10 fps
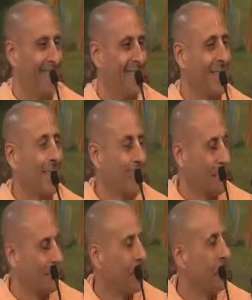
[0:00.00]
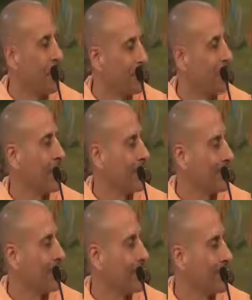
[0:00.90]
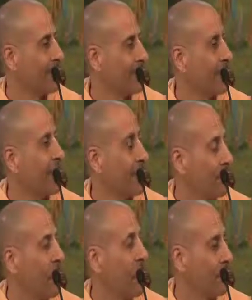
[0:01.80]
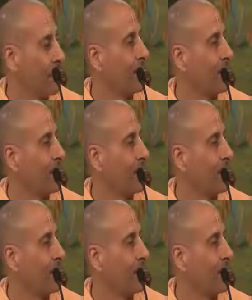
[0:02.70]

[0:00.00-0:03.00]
It's a wonderful offering of love.